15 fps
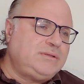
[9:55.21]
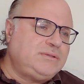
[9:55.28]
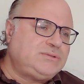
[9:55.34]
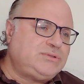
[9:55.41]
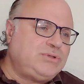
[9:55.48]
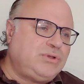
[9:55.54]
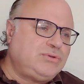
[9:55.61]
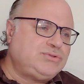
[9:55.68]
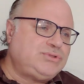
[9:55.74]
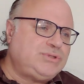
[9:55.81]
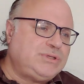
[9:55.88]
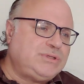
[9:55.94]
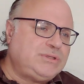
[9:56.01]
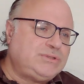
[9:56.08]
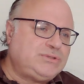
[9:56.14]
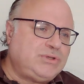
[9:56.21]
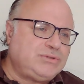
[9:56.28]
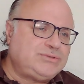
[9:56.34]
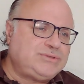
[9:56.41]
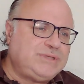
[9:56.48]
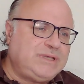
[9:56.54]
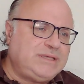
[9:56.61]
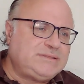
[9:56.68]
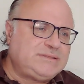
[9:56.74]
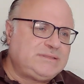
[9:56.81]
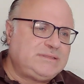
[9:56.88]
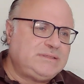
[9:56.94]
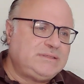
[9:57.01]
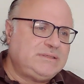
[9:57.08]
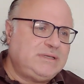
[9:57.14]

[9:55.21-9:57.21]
sources